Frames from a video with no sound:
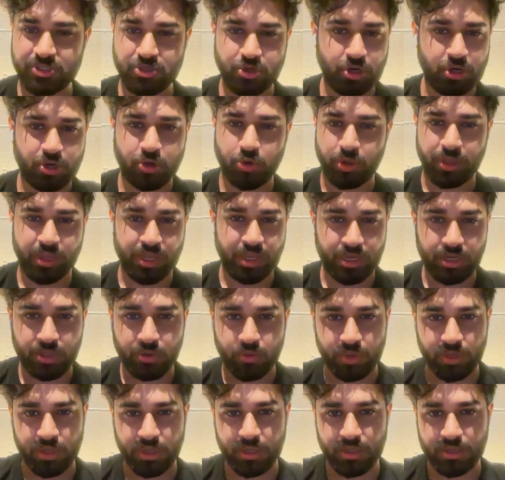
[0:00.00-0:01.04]
It's not going
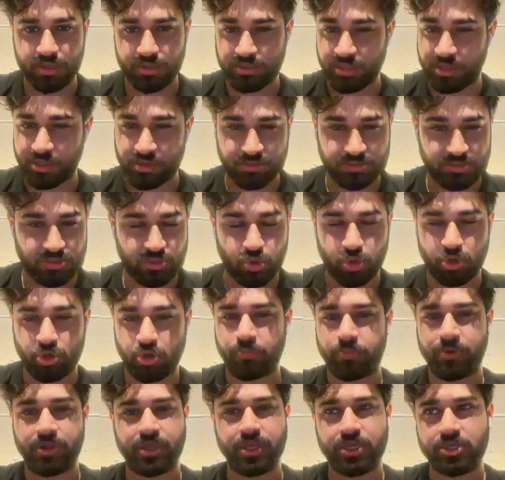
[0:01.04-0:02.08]
anywhere. There's
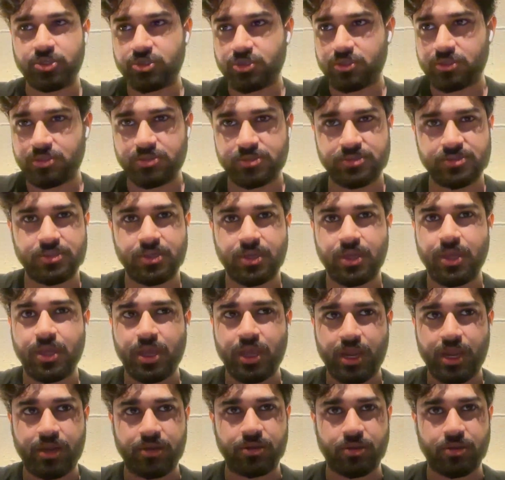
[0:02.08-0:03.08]
no duplications.